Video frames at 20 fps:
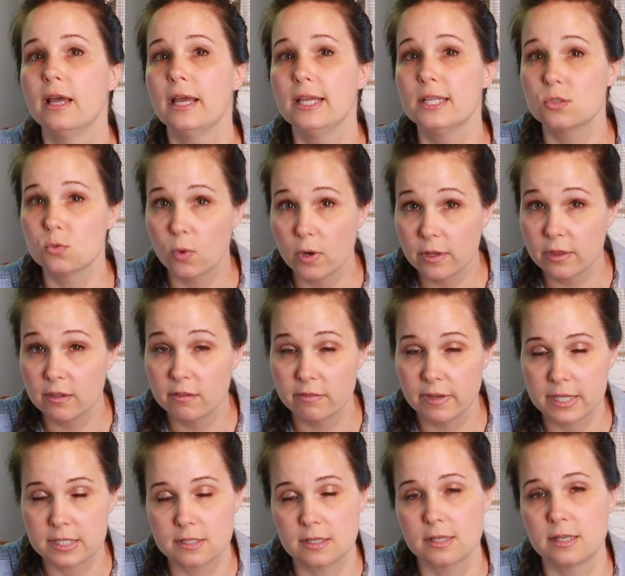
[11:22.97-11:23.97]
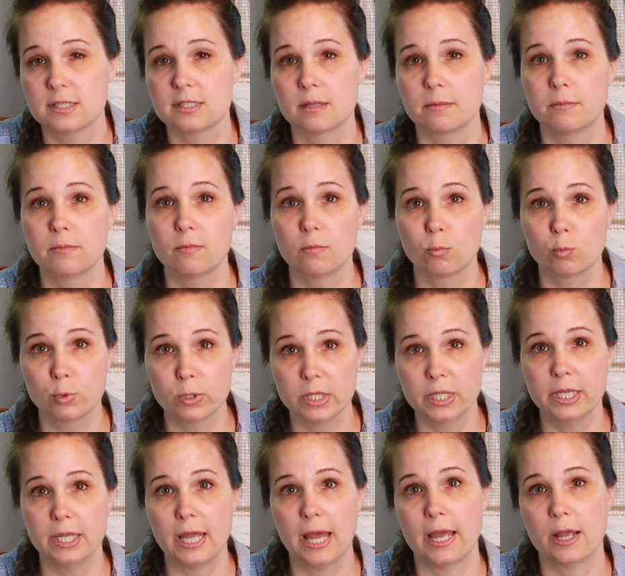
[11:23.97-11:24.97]
It's worth investing in some
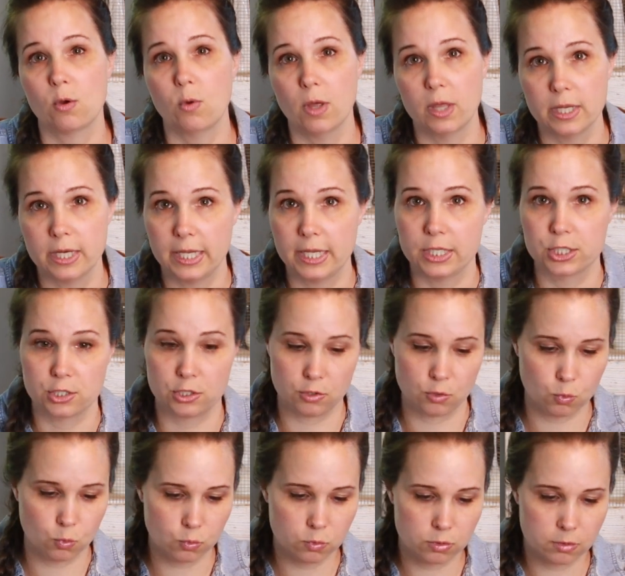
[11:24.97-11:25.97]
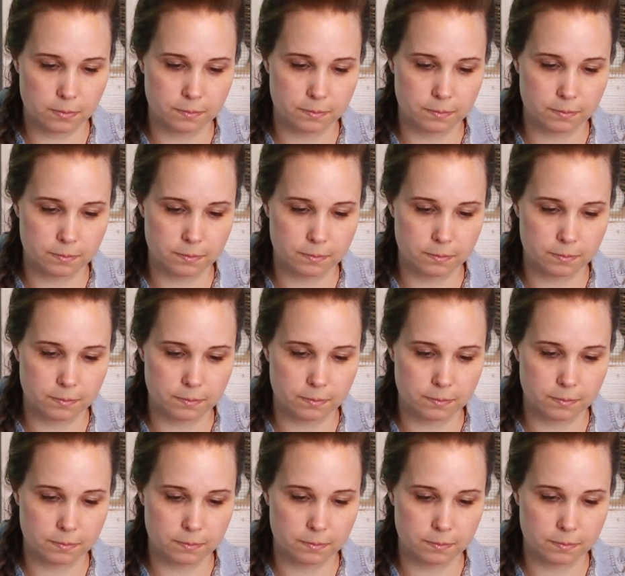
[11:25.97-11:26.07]
really high quality kitchen tools.